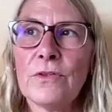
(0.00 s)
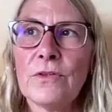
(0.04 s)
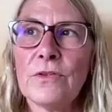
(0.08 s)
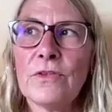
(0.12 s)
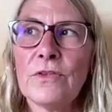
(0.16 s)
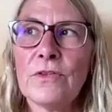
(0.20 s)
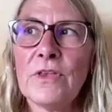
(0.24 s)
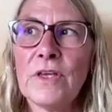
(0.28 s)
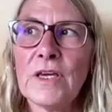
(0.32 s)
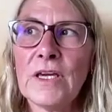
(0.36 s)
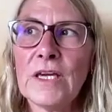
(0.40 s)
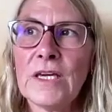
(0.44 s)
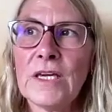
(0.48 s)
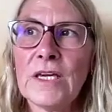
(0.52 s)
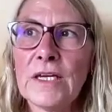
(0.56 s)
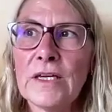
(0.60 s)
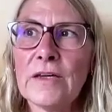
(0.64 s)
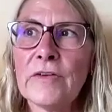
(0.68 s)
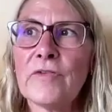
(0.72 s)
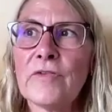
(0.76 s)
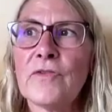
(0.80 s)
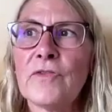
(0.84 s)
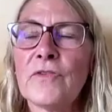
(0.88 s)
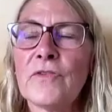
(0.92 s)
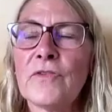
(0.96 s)
the
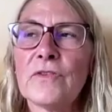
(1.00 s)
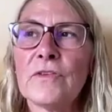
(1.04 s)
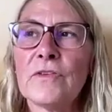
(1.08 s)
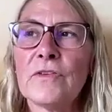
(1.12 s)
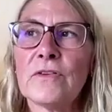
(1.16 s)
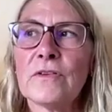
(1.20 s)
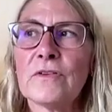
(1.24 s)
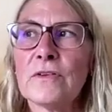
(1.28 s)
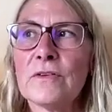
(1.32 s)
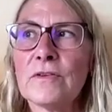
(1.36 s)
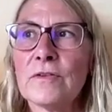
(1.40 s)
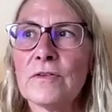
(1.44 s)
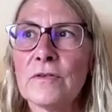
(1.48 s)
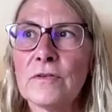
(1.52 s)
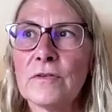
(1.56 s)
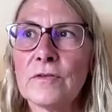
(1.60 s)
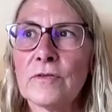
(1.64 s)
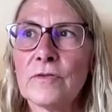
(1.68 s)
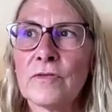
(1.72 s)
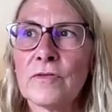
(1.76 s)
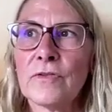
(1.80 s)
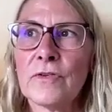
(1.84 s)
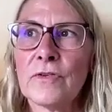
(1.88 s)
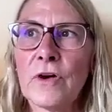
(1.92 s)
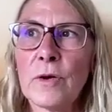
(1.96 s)
gift
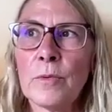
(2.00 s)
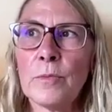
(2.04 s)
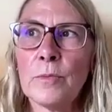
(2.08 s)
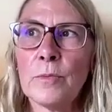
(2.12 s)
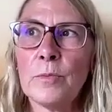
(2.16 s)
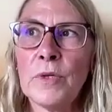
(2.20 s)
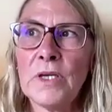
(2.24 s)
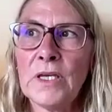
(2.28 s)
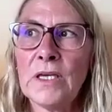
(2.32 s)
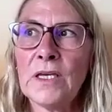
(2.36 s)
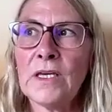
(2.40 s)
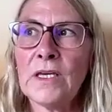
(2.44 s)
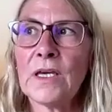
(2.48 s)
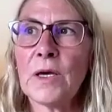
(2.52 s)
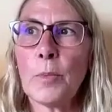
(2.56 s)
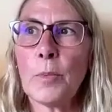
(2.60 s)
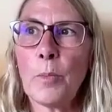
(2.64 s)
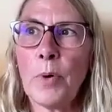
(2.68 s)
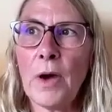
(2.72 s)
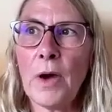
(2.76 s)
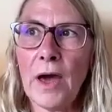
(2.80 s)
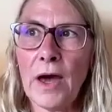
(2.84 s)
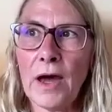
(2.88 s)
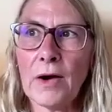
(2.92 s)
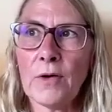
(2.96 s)
from being a
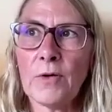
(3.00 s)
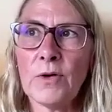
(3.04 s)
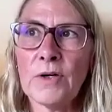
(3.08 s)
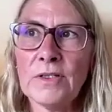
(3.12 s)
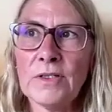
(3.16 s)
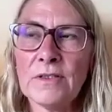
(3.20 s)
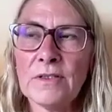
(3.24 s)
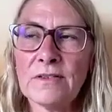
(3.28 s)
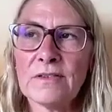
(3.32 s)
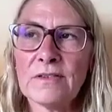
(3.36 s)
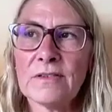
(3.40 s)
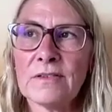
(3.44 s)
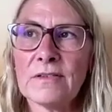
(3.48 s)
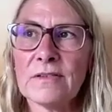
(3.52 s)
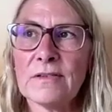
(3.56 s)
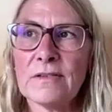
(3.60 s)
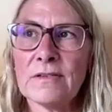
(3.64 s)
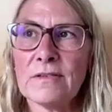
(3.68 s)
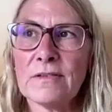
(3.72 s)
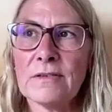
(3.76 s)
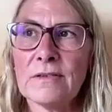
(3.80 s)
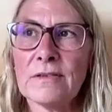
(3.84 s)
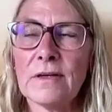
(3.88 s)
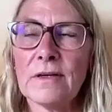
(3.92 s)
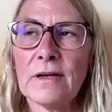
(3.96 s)
parent
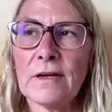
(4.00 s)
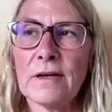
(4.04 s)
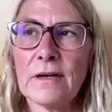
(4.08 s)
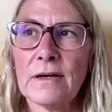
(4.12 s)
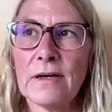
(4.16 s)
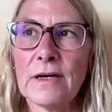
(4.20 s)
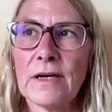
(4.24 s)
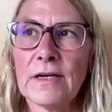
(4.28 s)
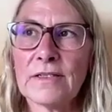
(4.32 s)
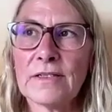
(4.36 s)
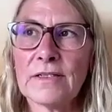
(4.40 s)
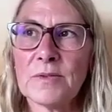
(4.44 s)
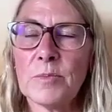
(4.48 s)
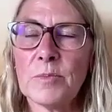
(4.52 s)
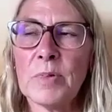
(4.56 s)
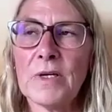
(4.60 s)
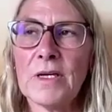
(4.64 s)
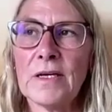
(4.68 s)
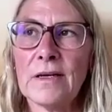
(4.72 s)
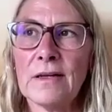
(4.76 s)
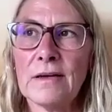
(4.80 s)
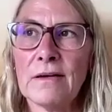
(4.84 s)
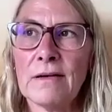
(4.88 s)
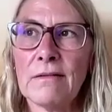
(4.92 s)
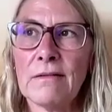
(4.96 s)
has
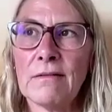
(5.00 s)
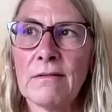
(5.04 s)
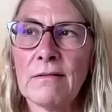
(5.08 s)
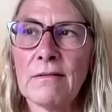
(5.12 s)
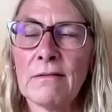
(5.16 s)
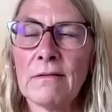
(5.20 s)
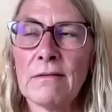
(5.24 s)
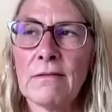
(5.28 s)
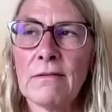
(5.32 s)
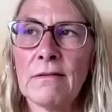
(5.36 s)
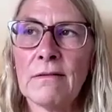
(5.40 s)
been